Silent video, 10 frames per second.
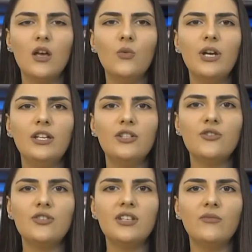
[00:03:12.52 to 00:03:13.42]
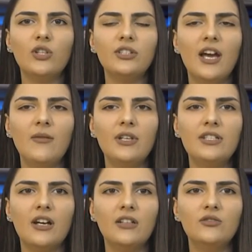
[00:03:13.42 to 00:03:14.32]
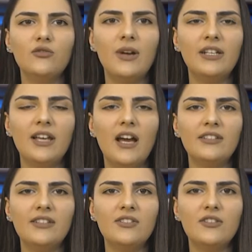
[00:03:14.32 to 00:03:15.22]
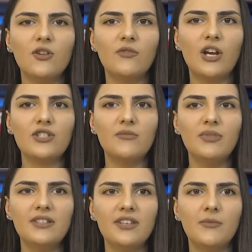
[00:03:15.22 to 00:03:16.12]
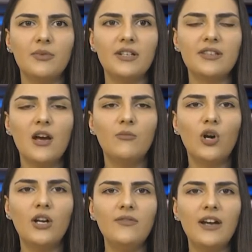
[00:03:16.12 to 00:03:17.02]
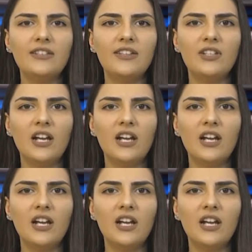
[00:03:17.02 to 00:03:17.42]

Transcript: We need to see what can be done to make the activities of Russian peacekeepers more effective in